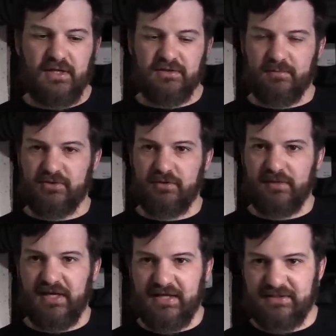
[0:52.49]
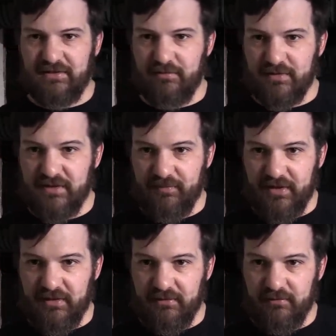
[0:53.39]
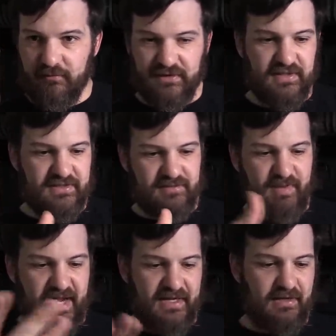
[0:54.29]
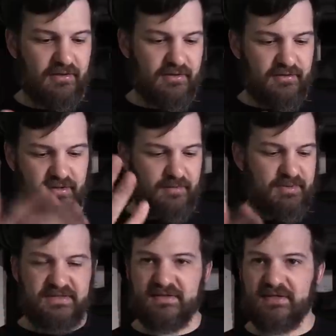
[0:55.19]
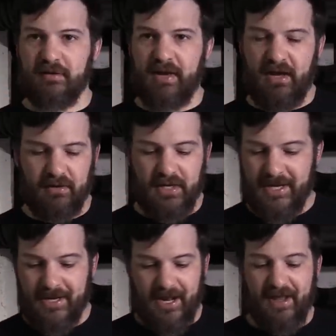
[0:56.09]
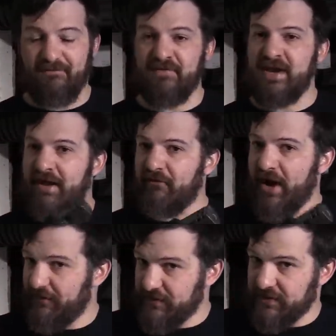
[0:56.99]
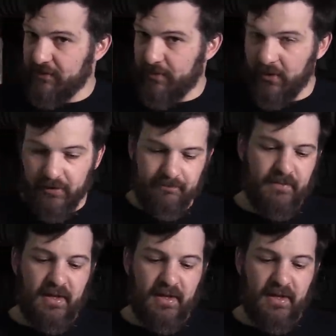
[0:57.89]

So I'm assuming it has to do with something with this back here and then the pieces come out. I have never had this gun apart.